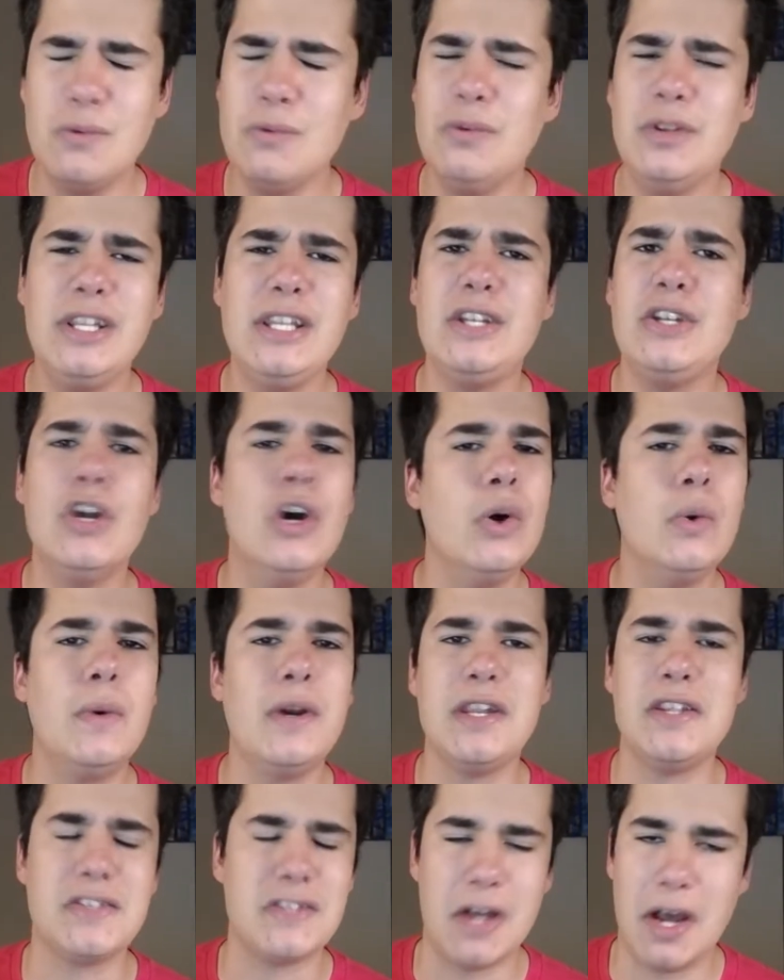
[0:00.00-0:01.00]
really know
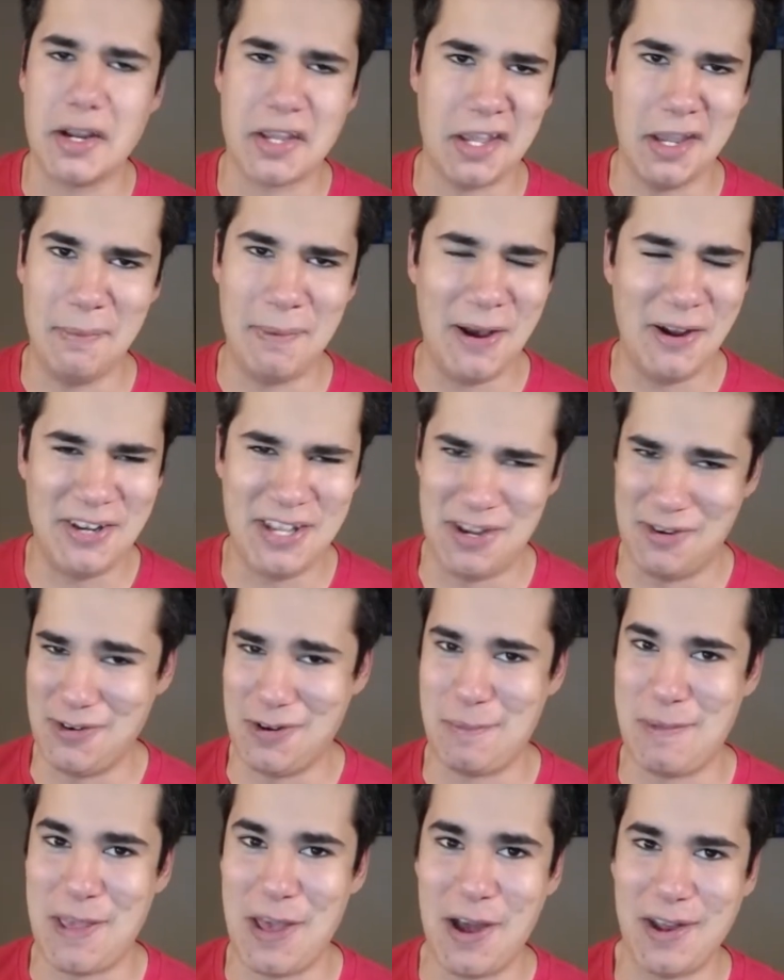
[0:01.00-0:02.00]
what he's talking about here,
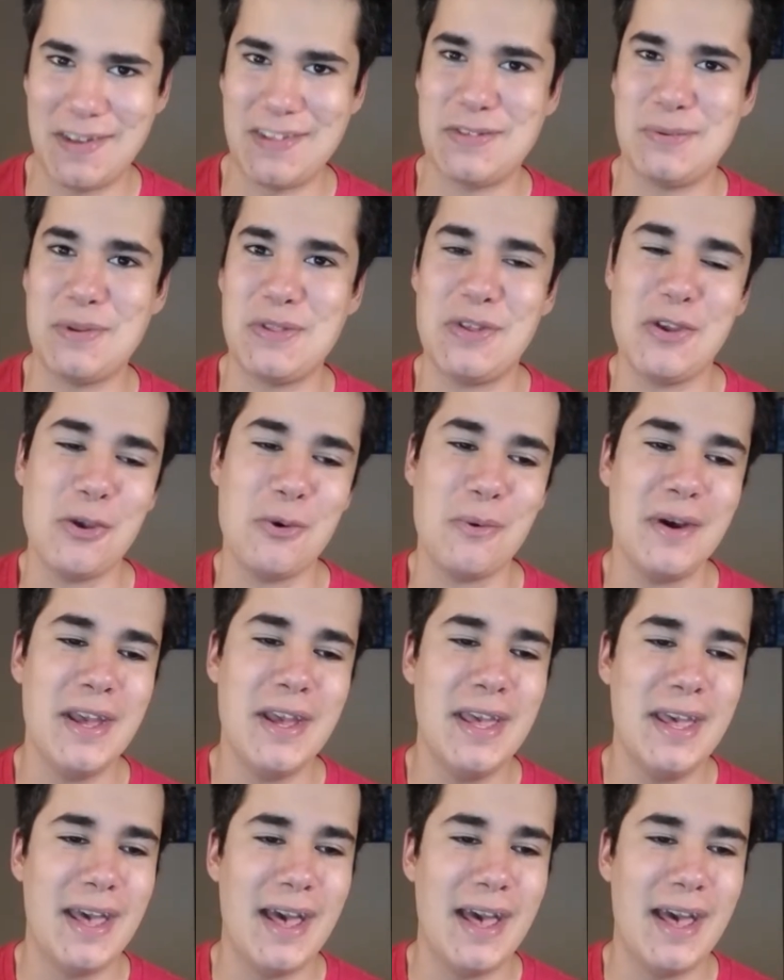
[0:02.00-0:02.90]
to be honest with you.